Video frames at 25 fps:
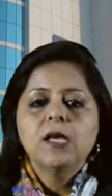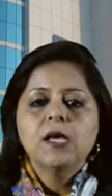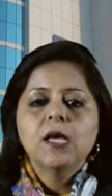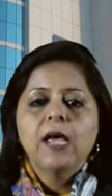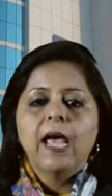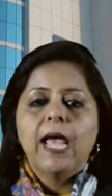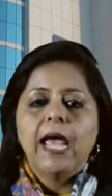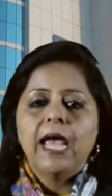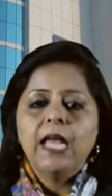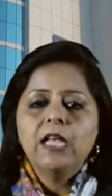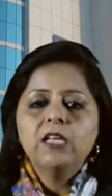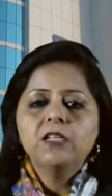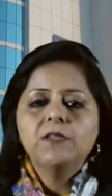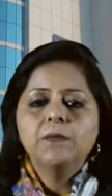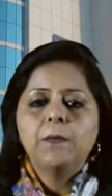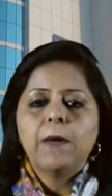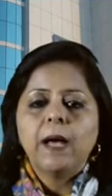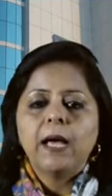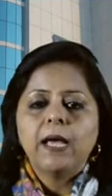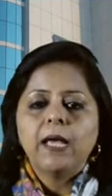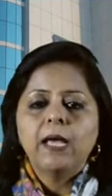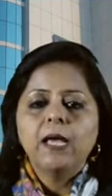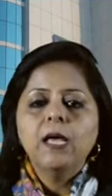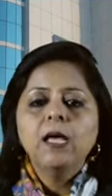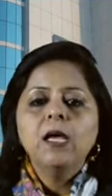held
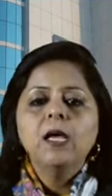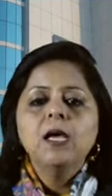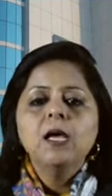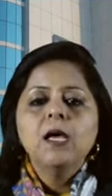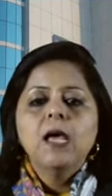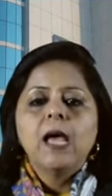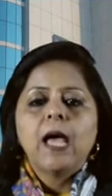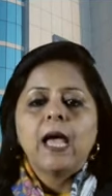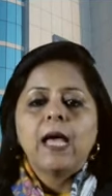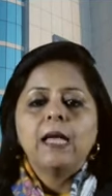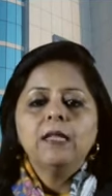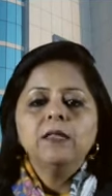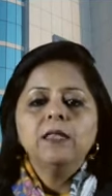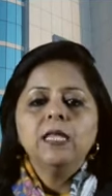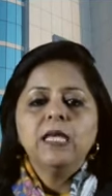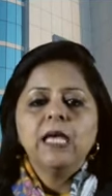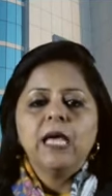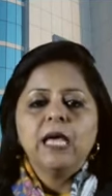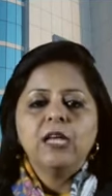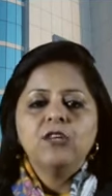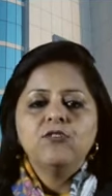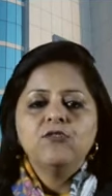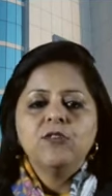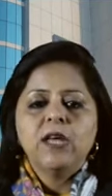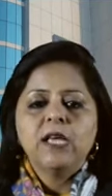by and the
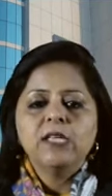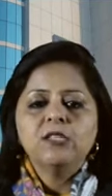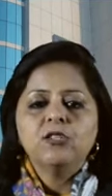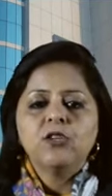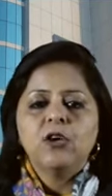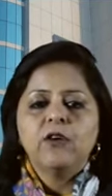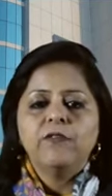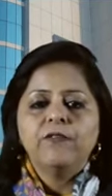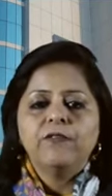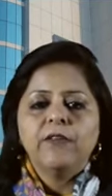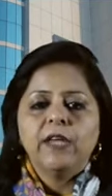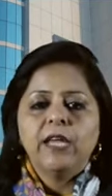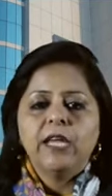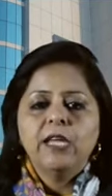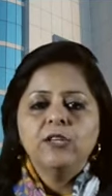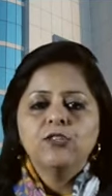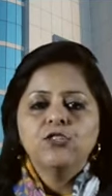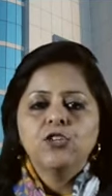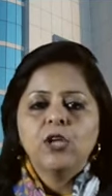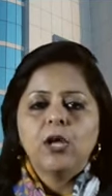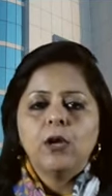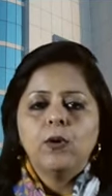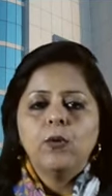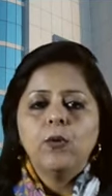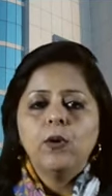address of each
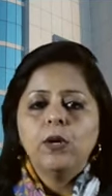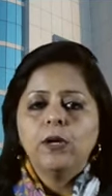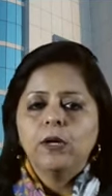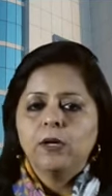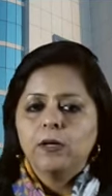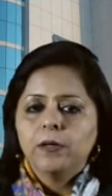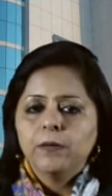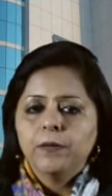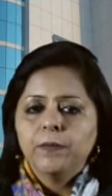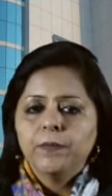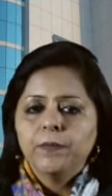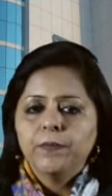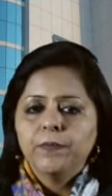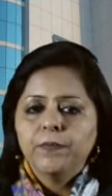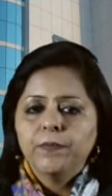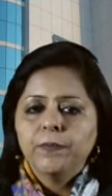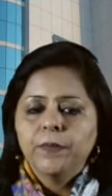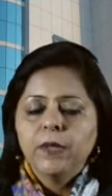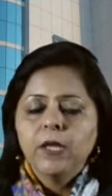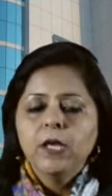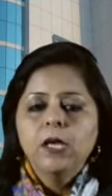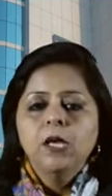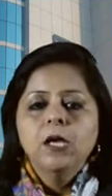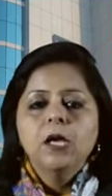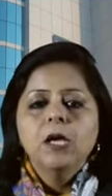shareholder.
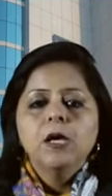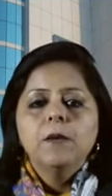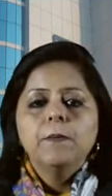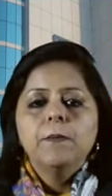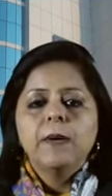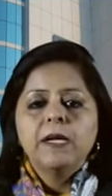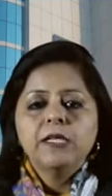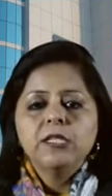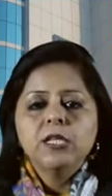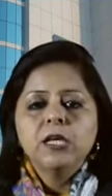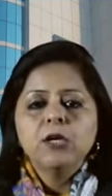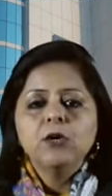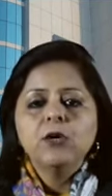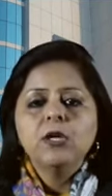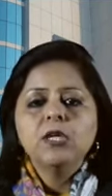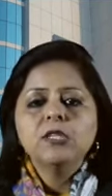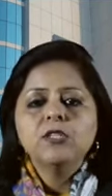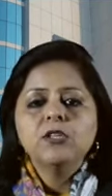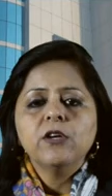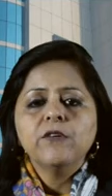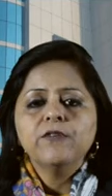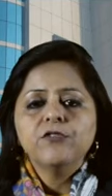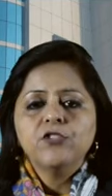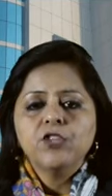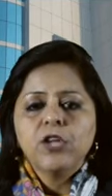Particulars
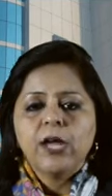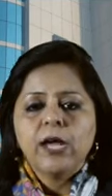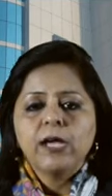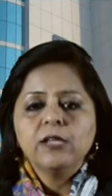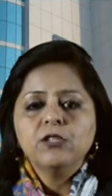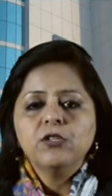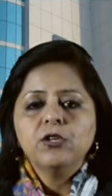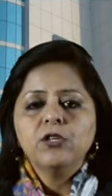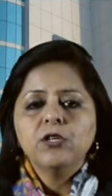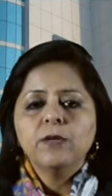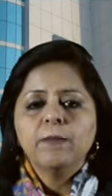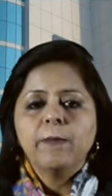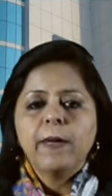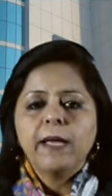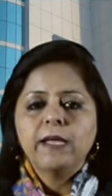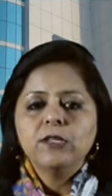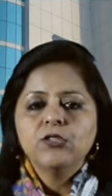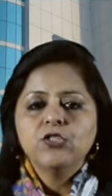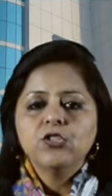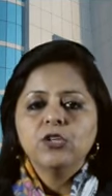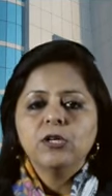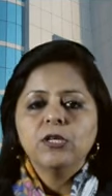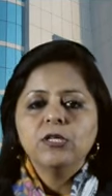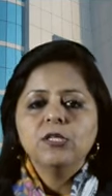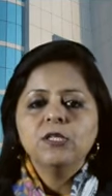of shares or
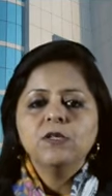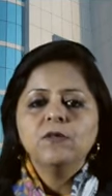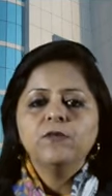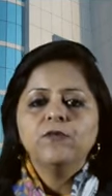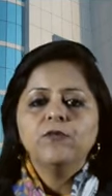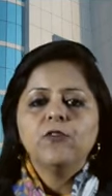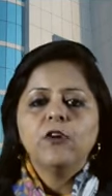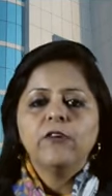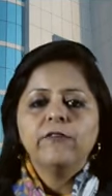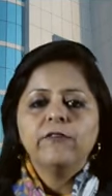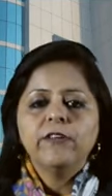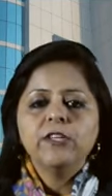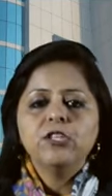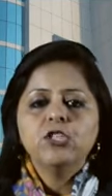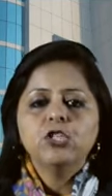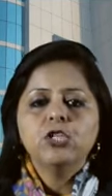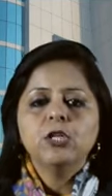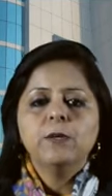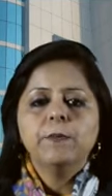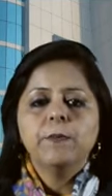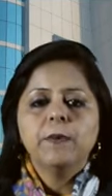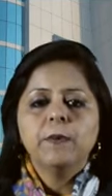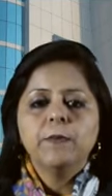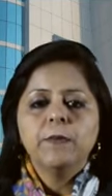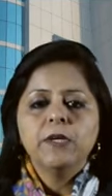debentures for which the
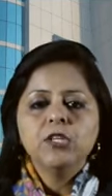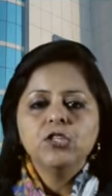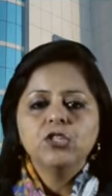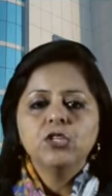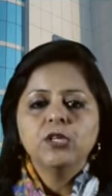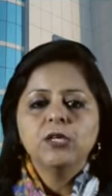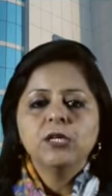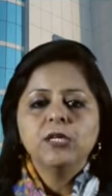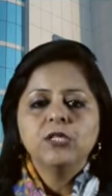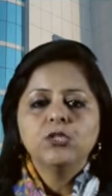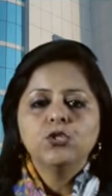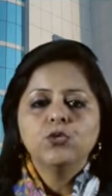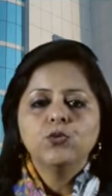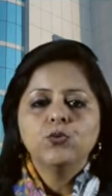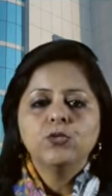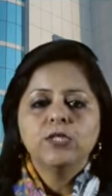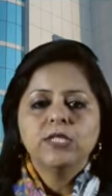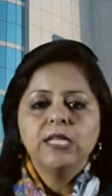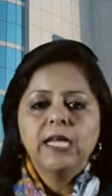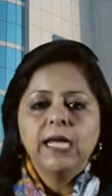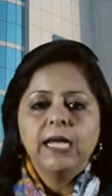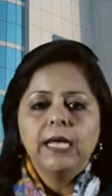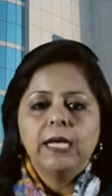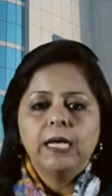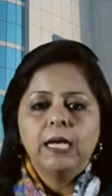permission is to
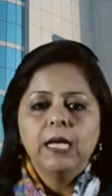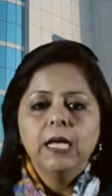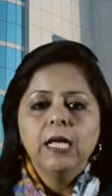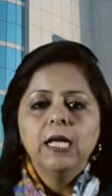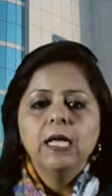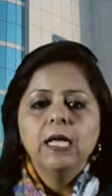deal